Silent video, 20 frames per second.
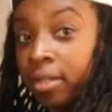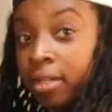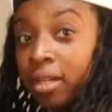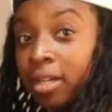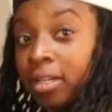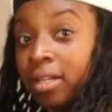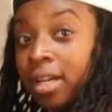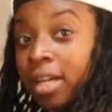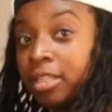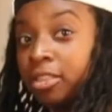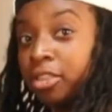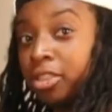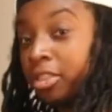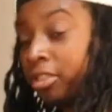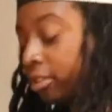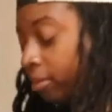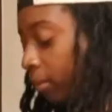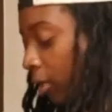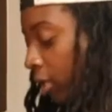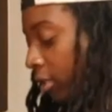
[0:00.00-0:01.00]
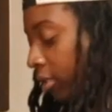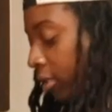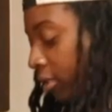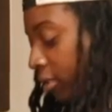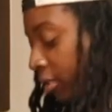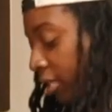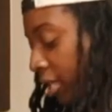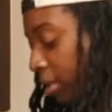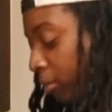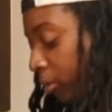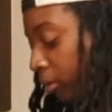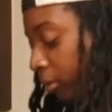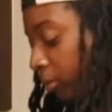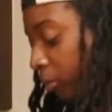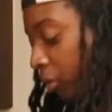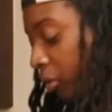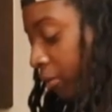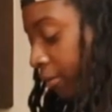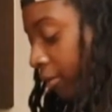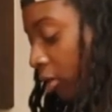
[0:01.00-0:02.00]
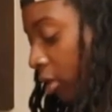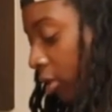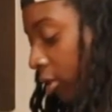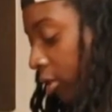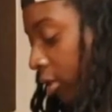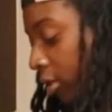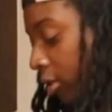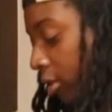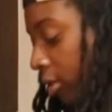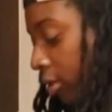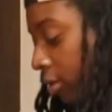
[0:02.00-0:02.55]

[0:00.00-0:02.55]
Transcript: I'll add just about a tablespoon of garlic.